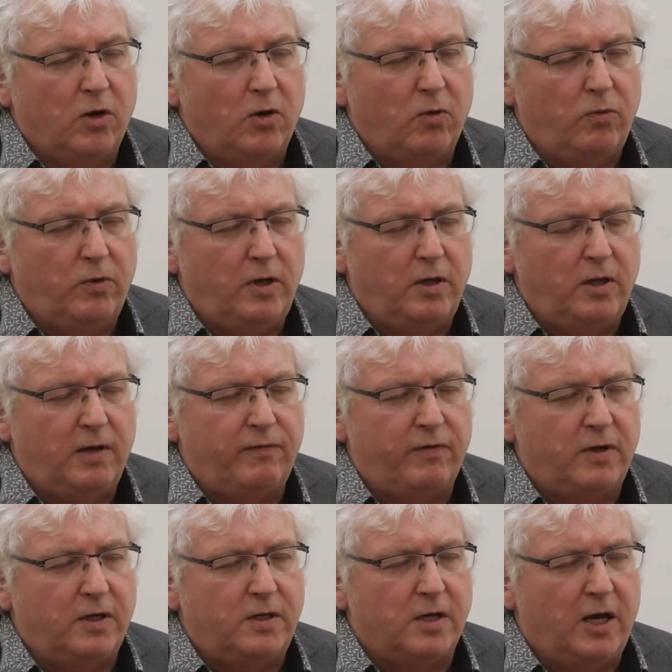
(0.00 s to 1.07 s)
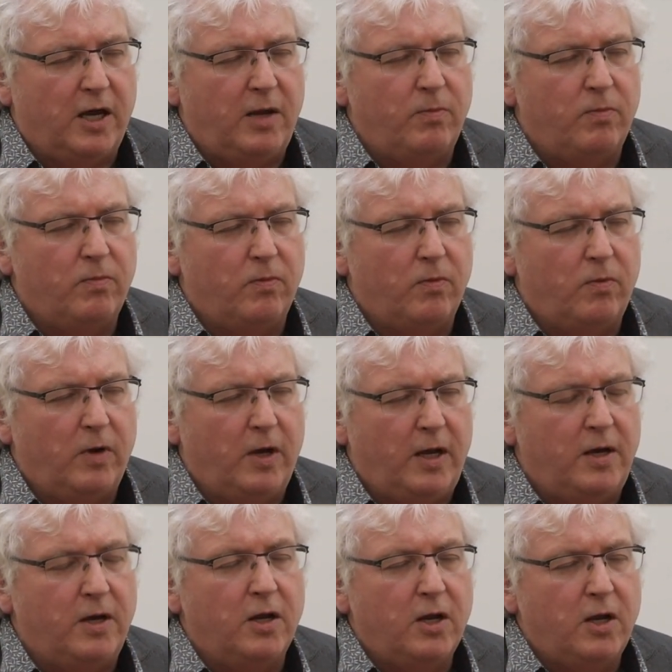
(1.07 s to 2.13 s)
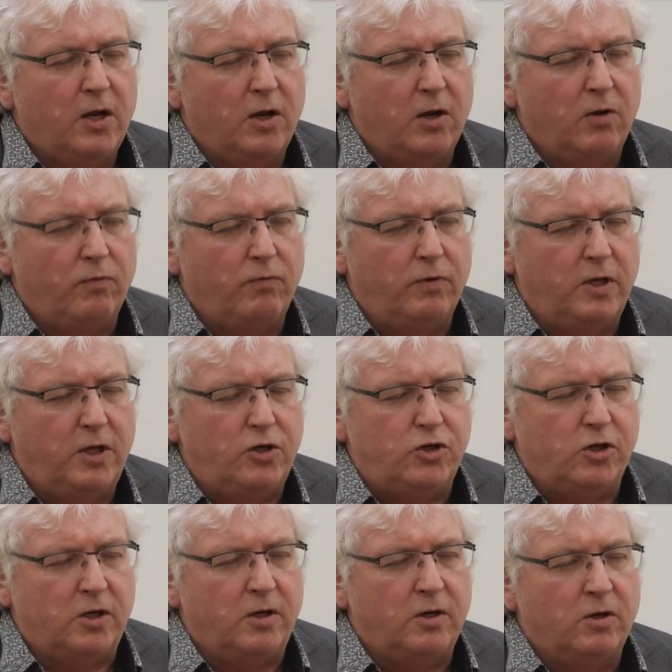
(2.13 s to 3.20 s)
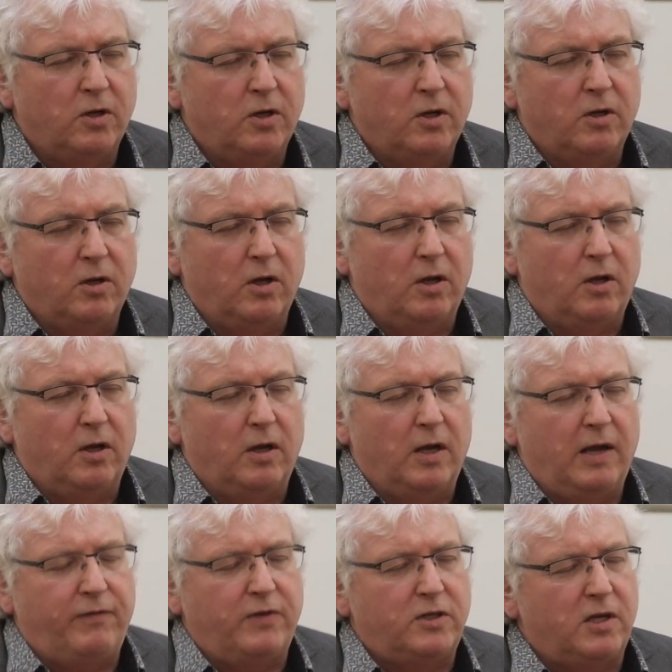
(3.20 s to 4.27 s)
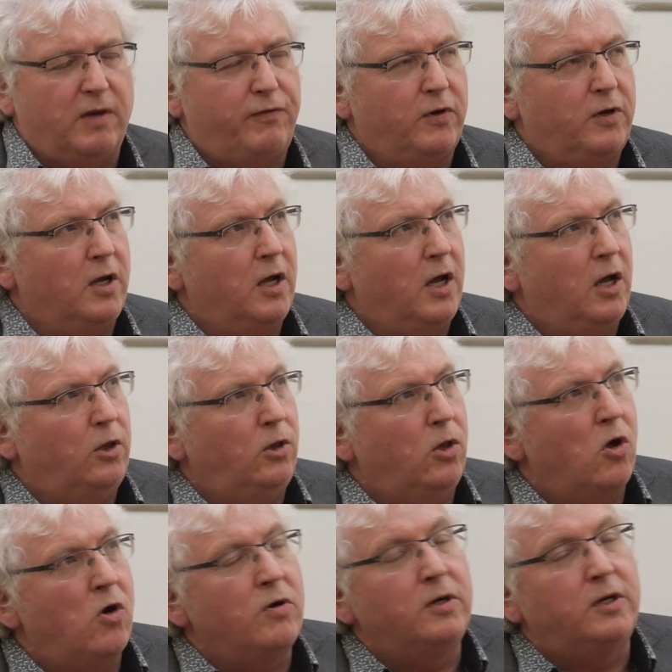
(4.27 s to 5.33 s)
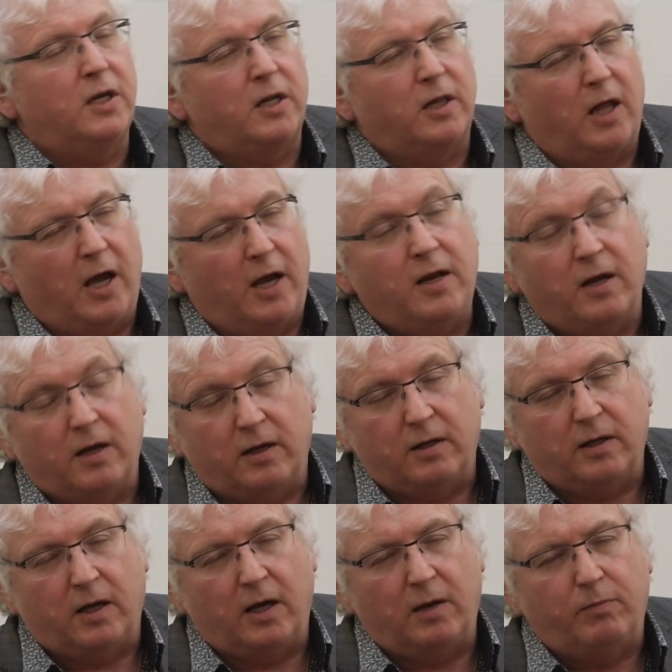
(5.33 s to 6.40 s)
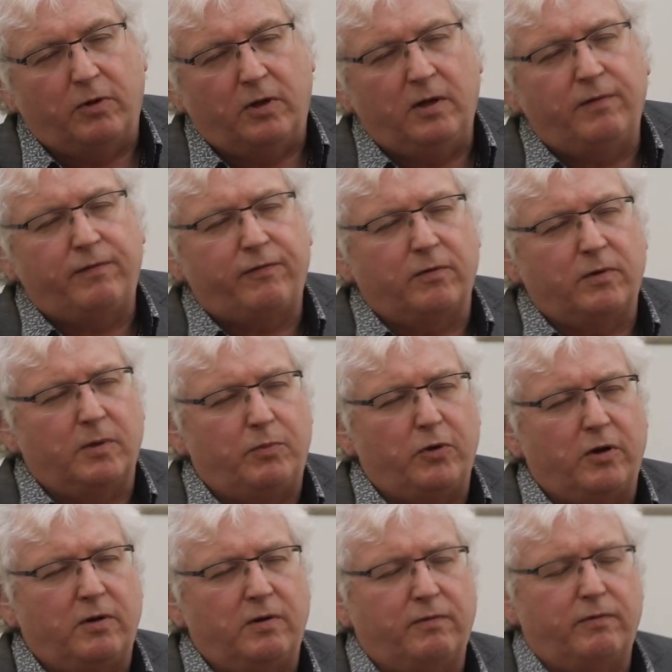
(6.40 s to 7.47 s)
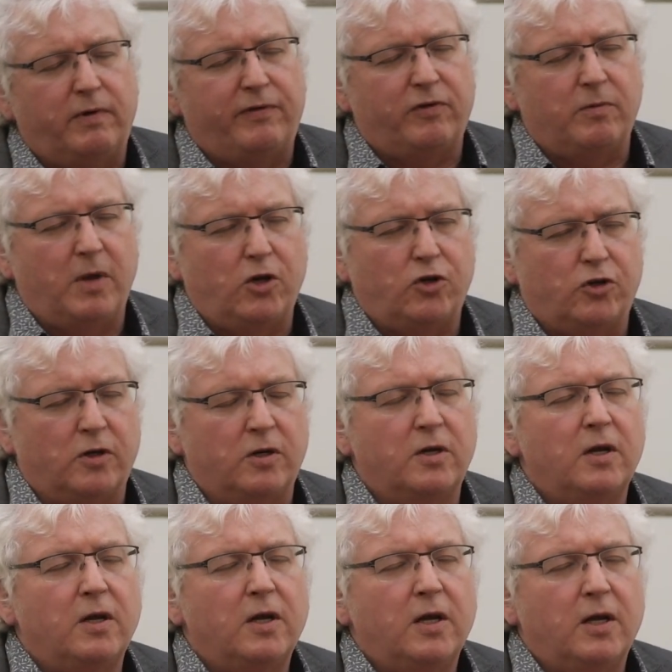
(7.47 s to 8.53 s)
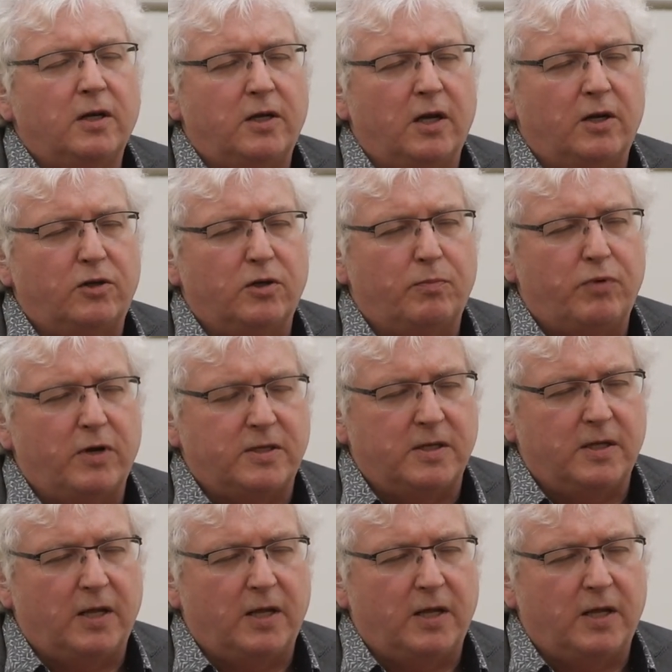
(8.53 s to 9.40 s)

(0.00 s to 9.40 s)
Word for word: we live in a time when religion, uh, having suffered a, a, long decline, I believe, from the period of the Reformation down to the present